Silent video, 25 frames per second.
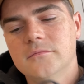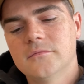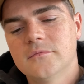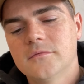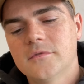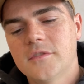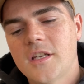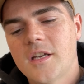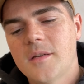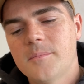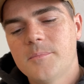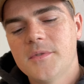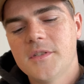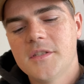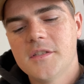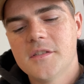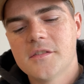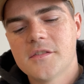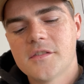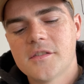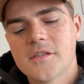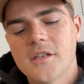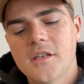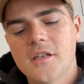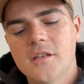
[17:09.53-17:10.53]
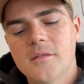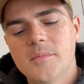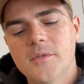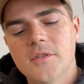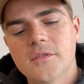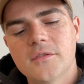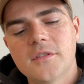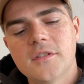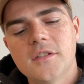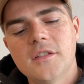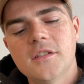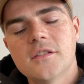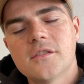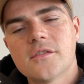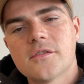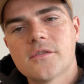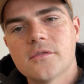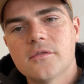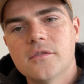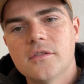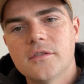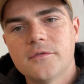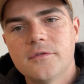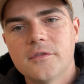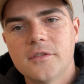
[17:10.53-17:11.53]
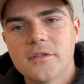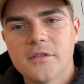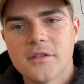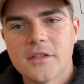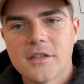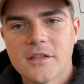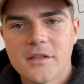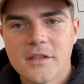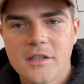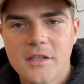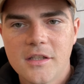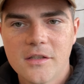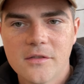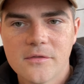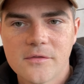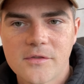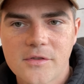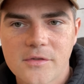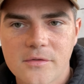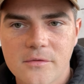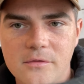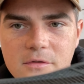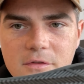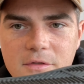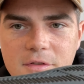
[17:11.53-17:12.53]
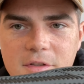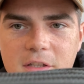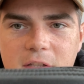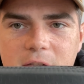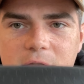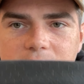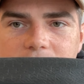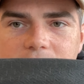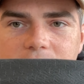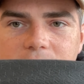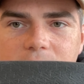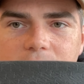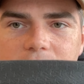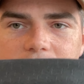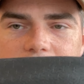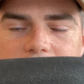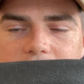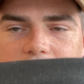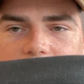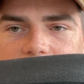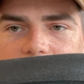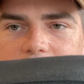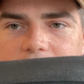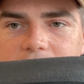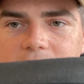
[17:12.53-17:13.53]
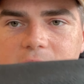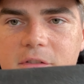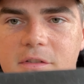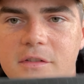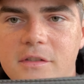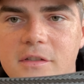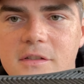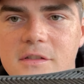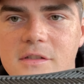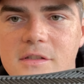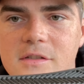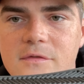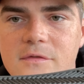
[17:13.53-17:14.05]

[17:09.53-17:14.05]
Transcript: that being said about the insole, if we look at the outsole is obviously it's